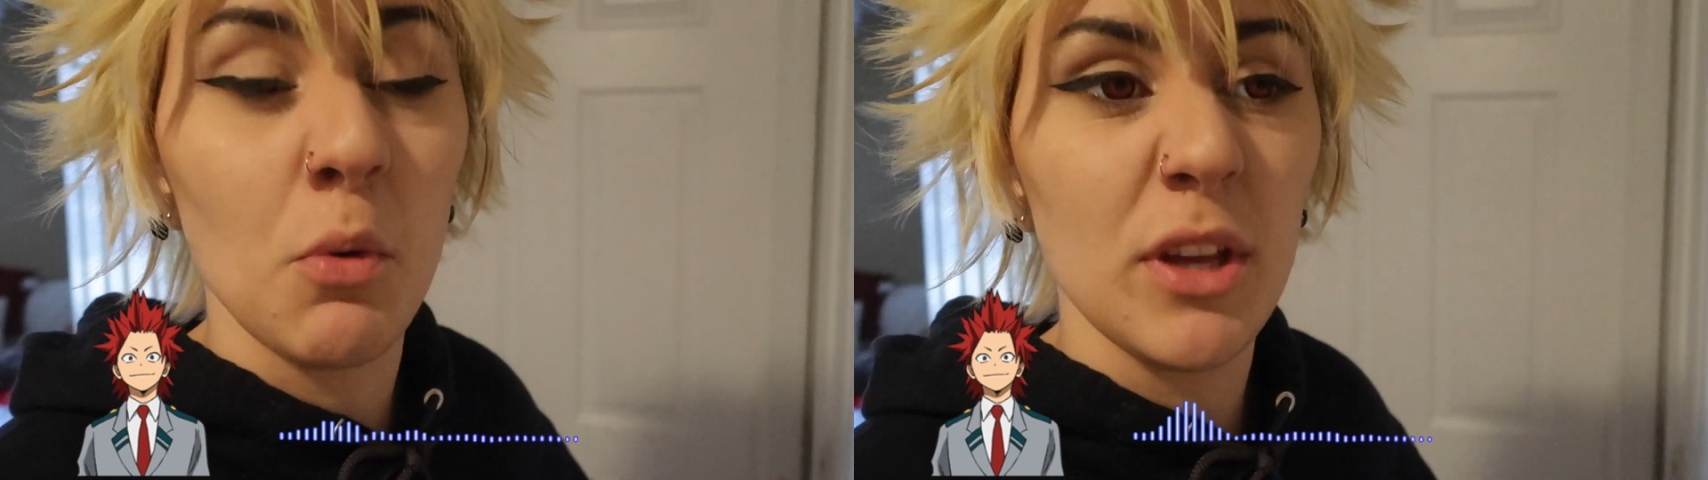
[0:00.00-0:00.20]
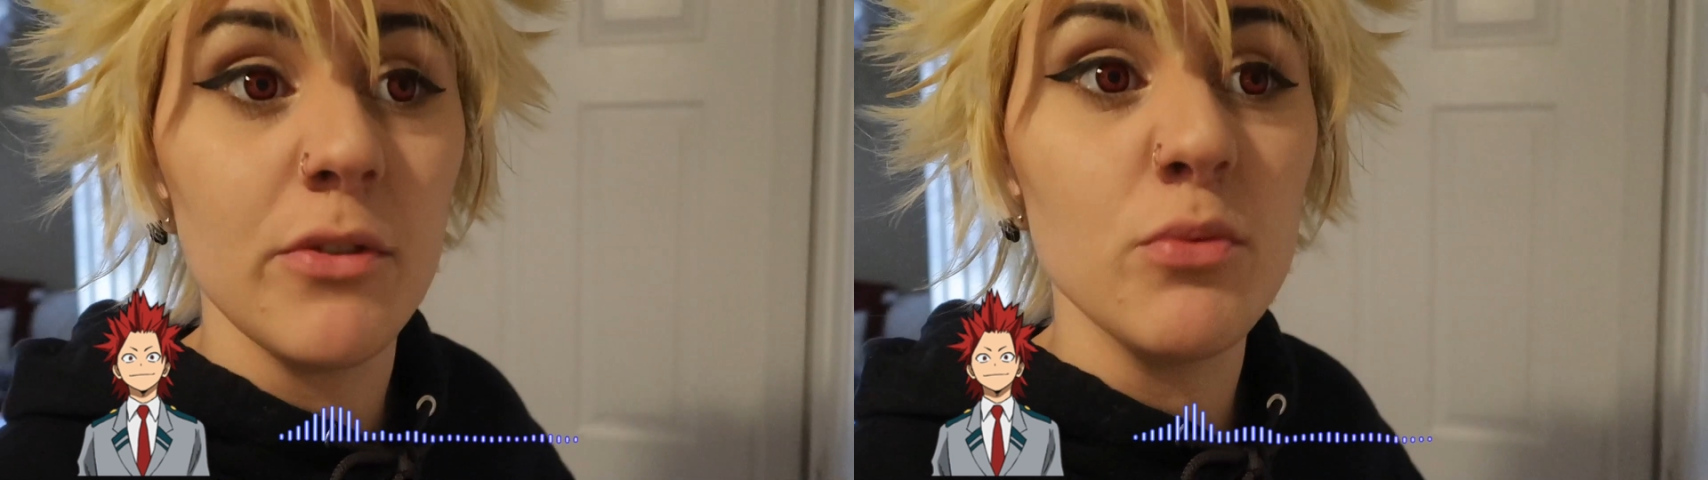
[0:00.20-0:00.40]
I
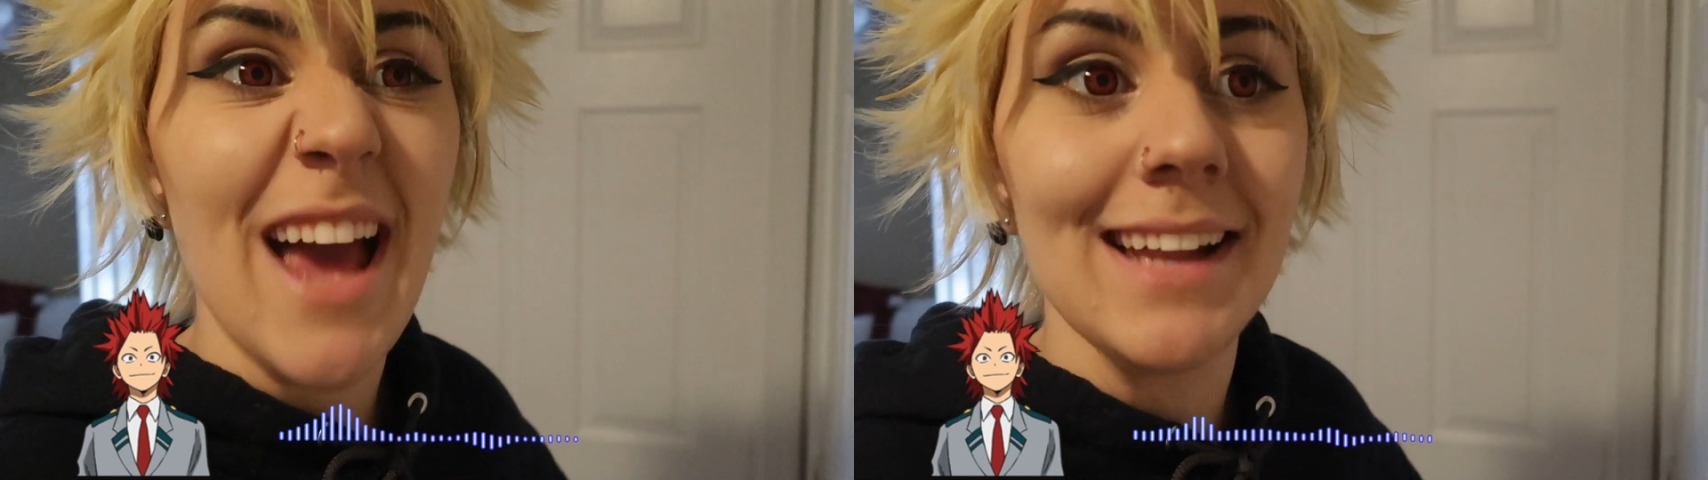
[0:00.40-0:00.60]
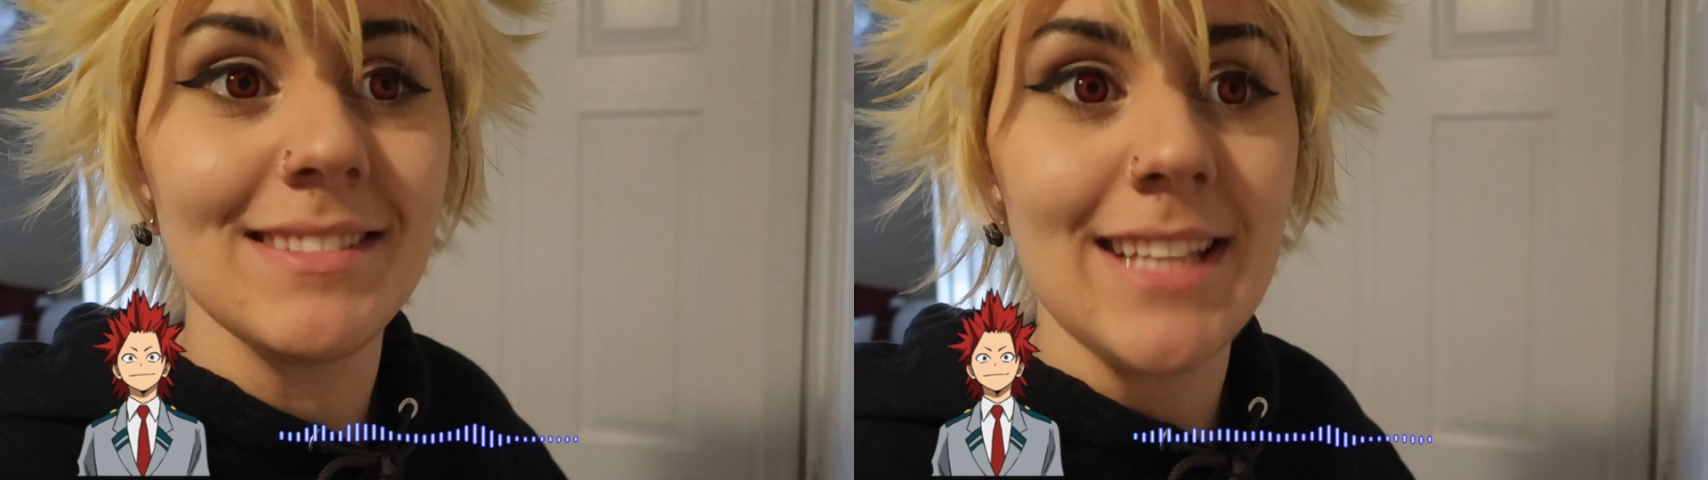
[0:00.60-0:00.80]
will give
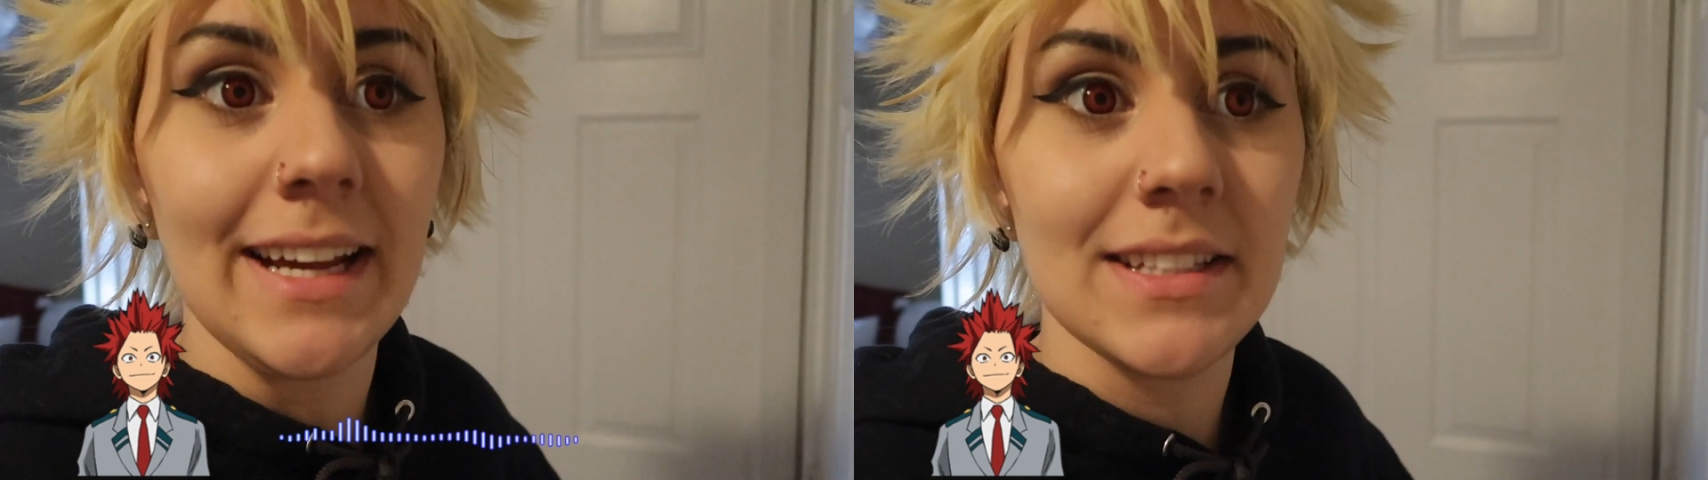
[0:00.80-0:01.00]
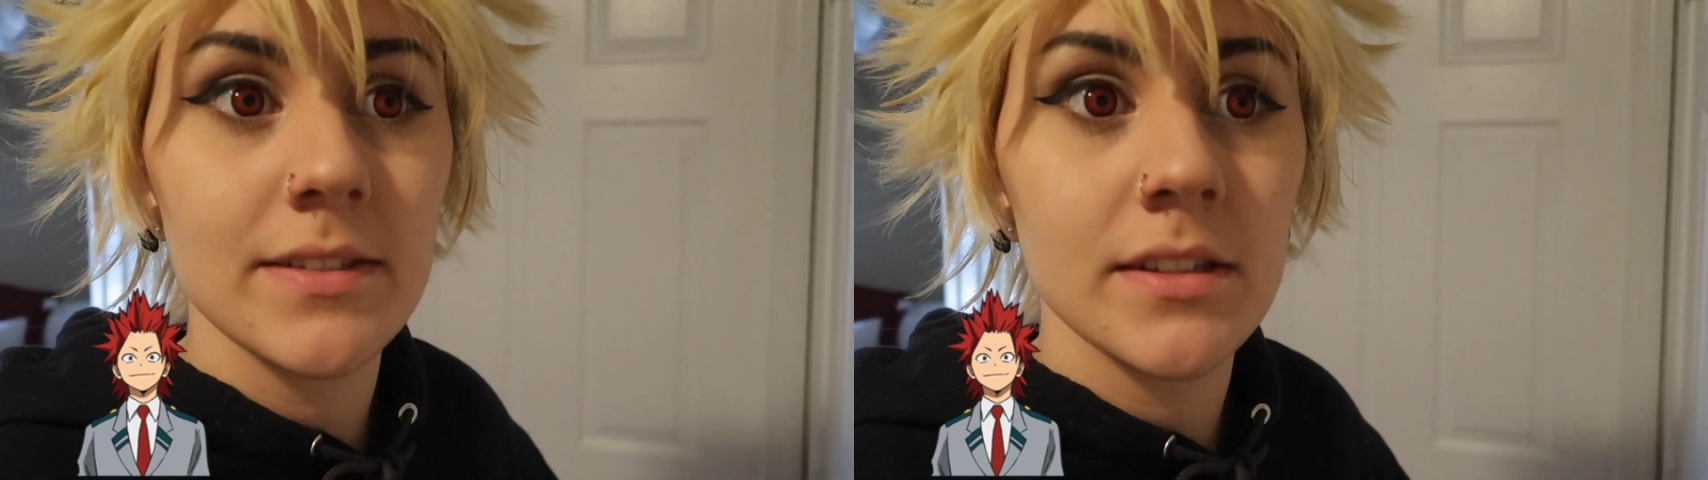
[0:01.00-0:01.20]
you 10
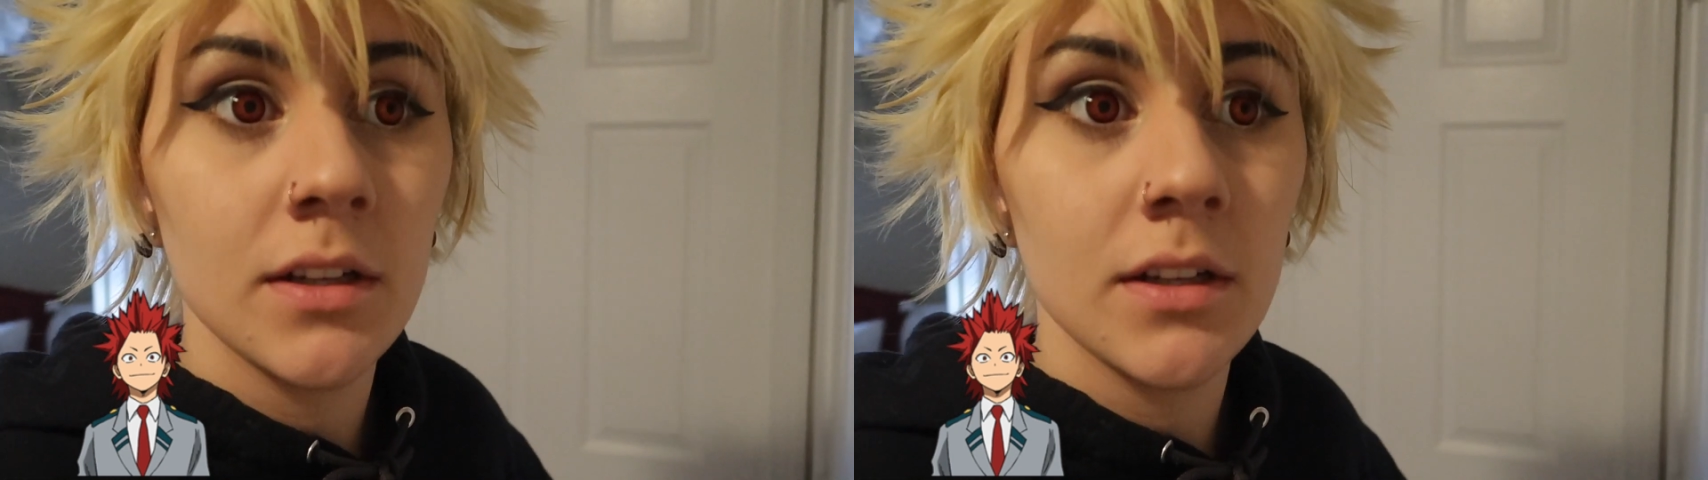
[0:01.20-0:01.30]
seconds.